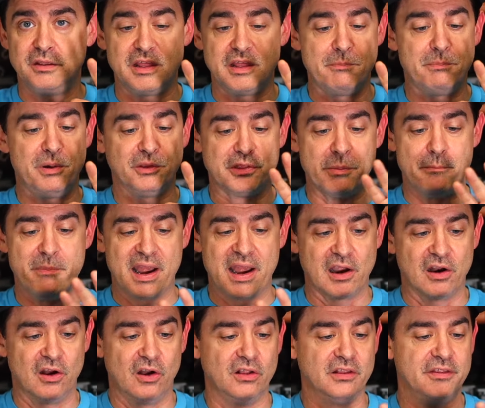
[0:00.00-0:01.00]
They put the
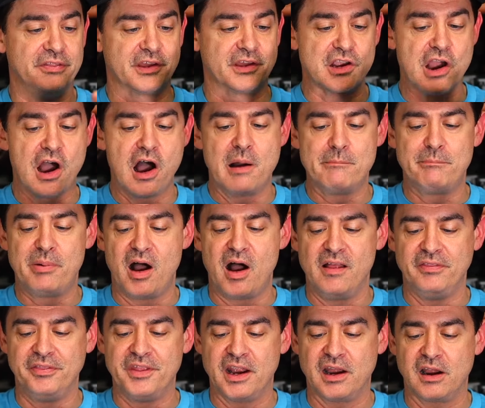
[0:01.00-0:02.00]
barrel and the comp
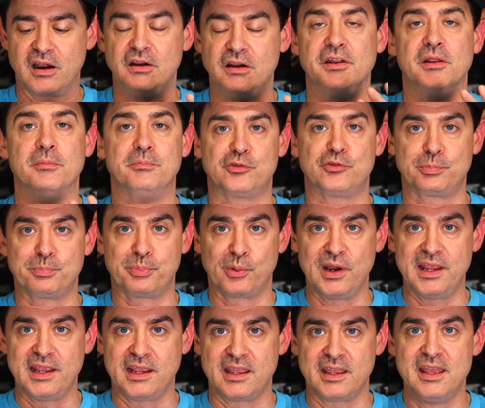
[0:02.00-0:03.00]
on there and a
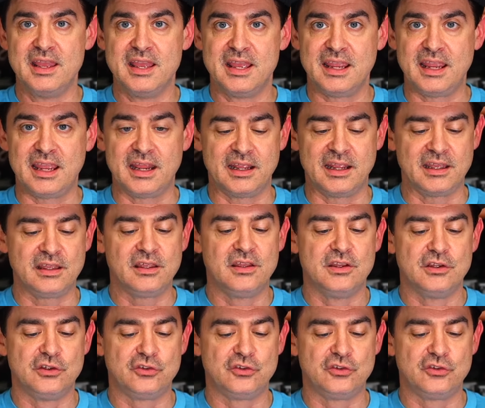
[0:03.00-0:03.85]
spring in it.